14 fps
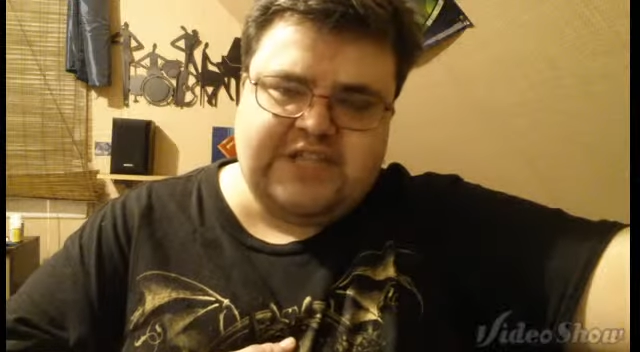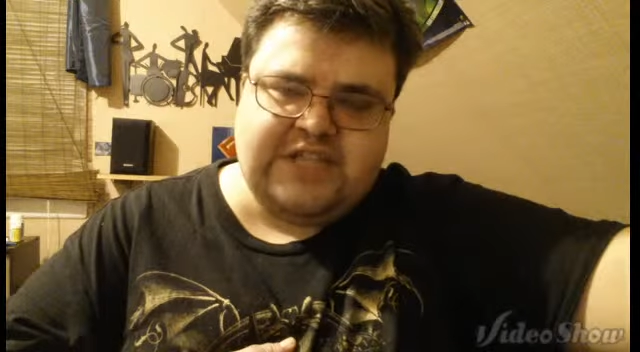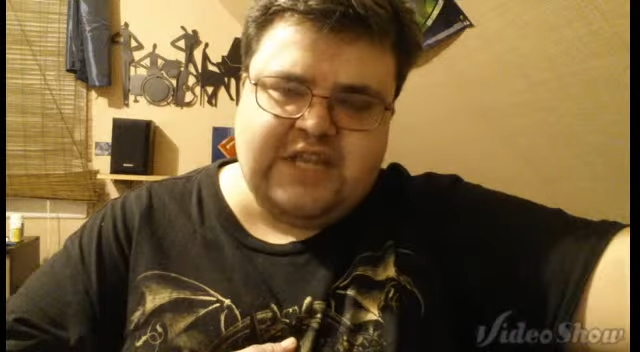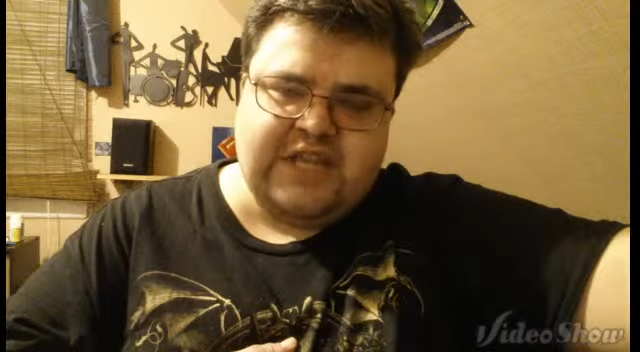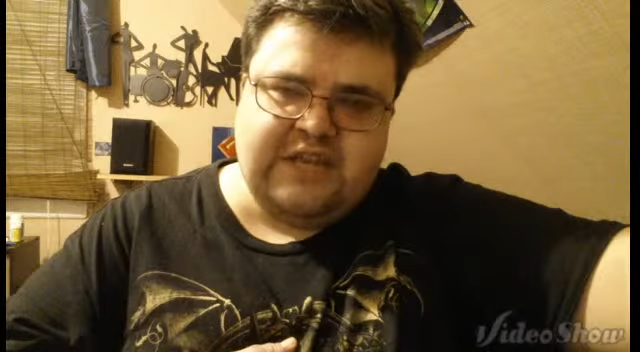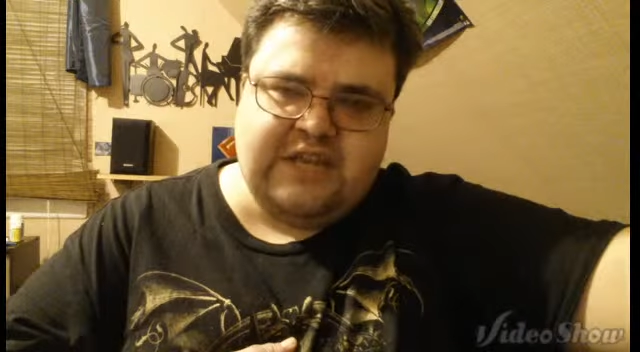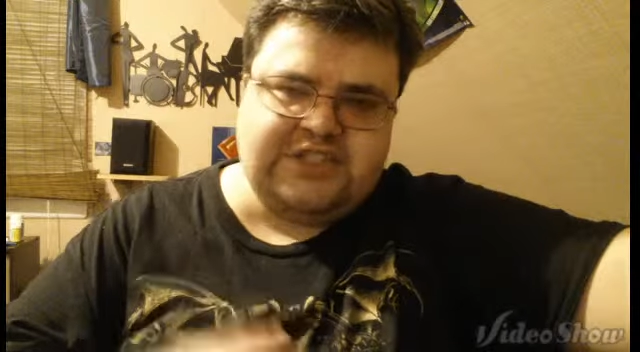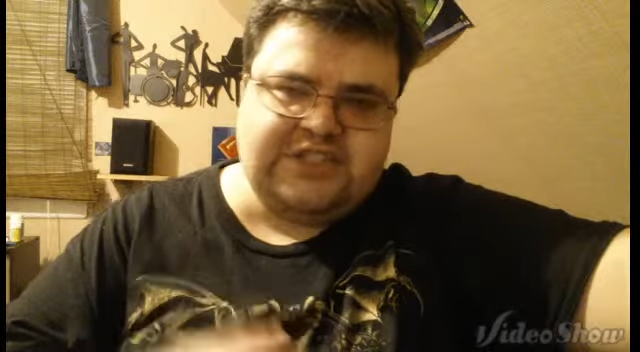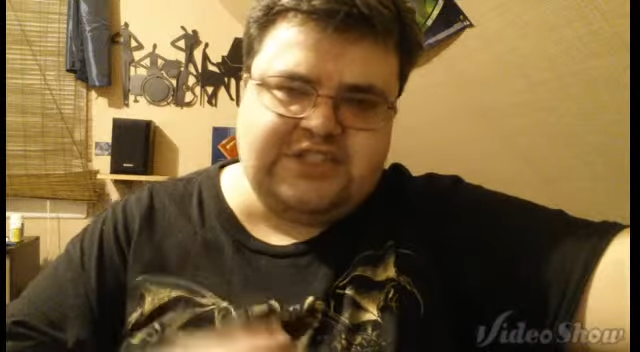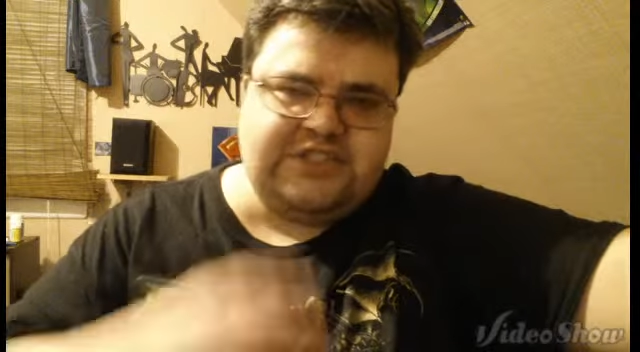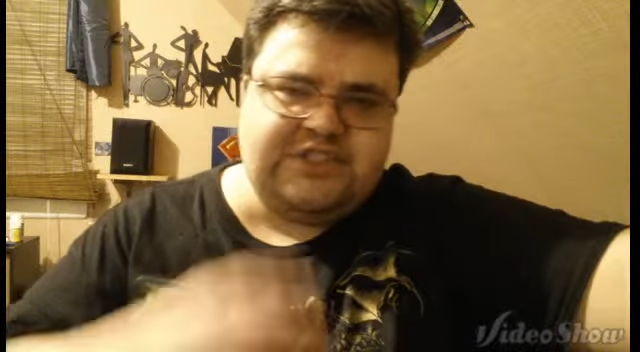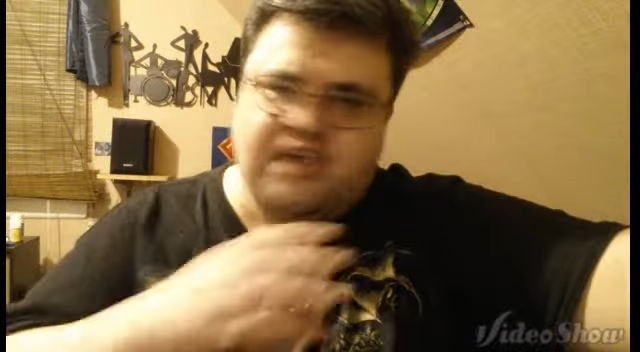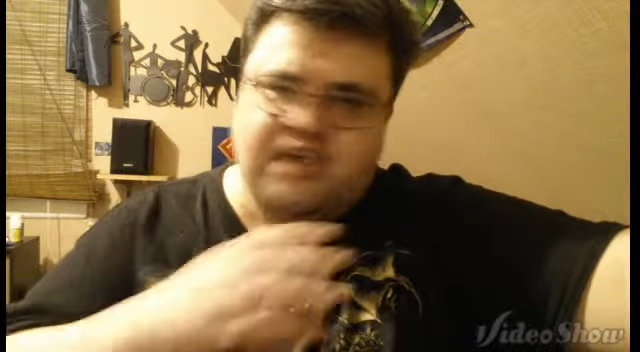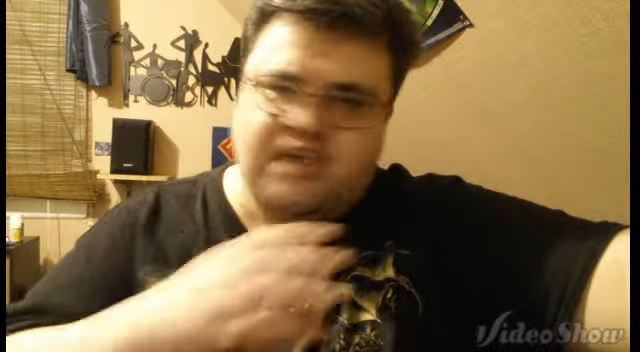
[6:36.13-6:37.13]
this is
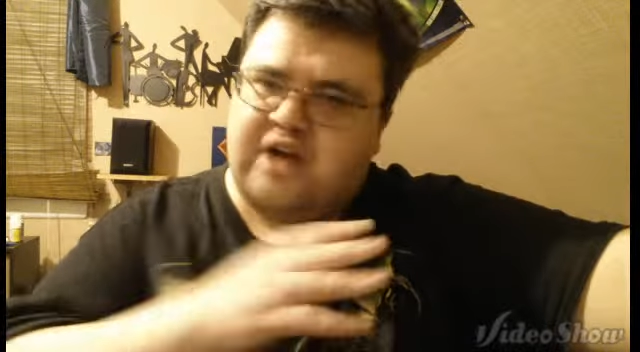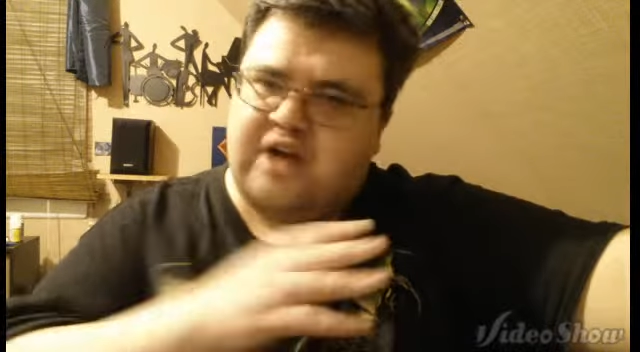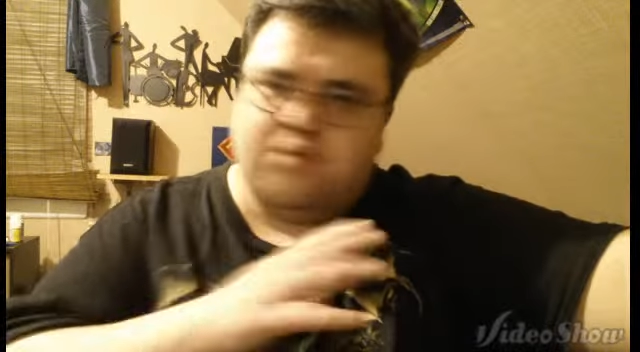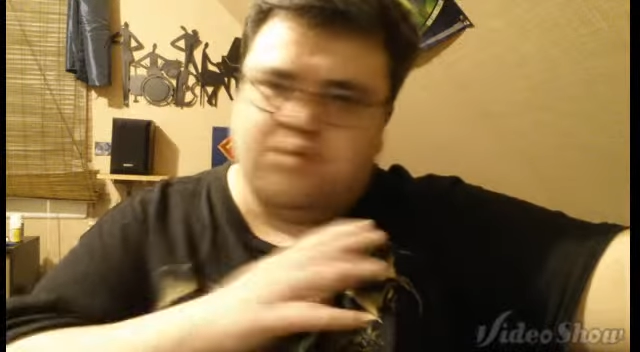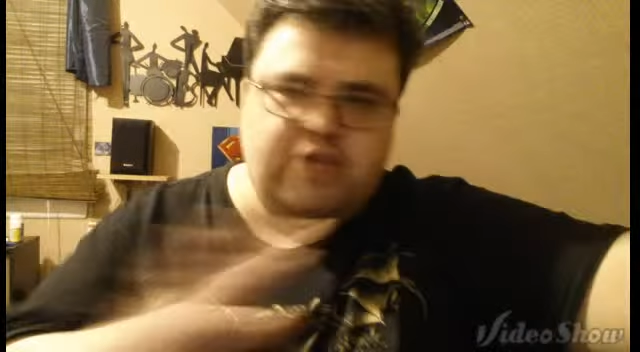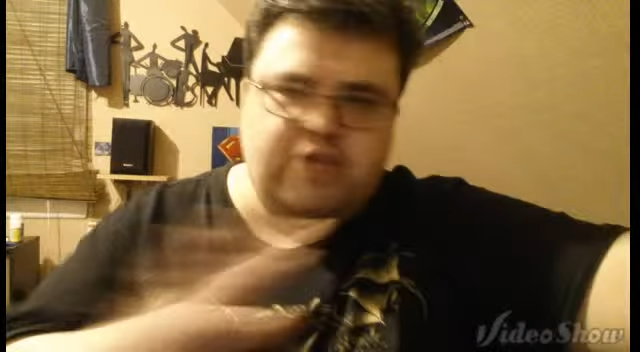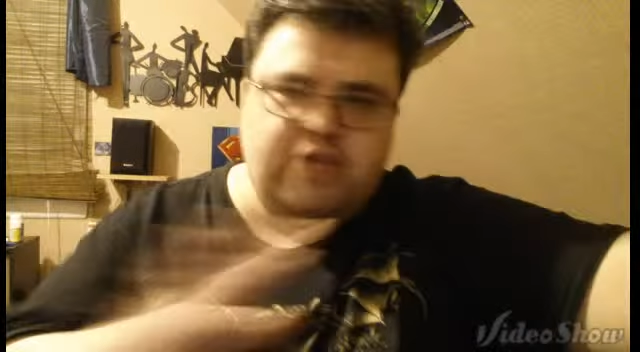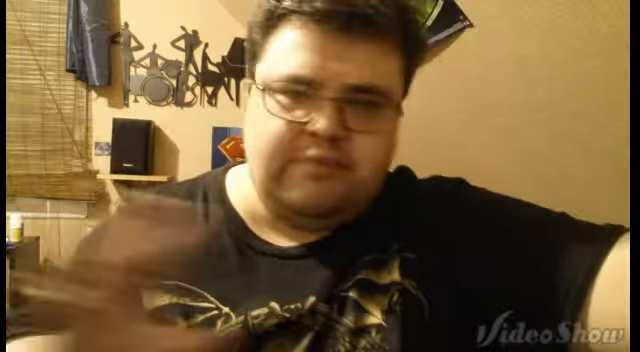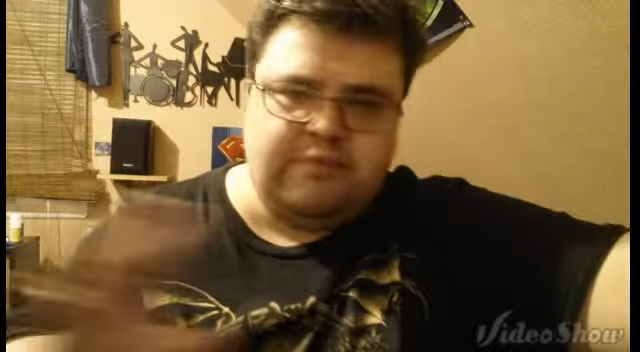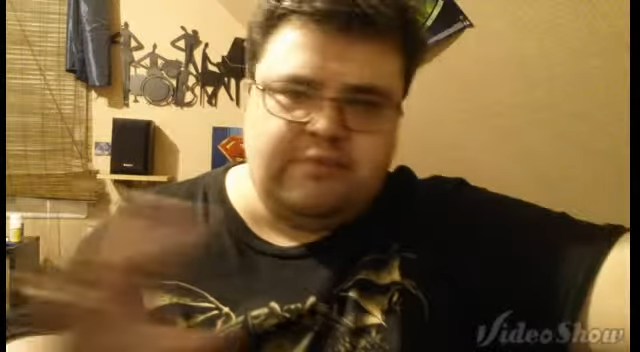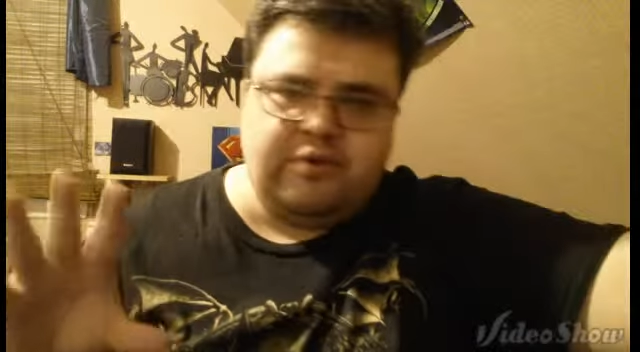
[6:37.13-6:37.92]
not a reboot,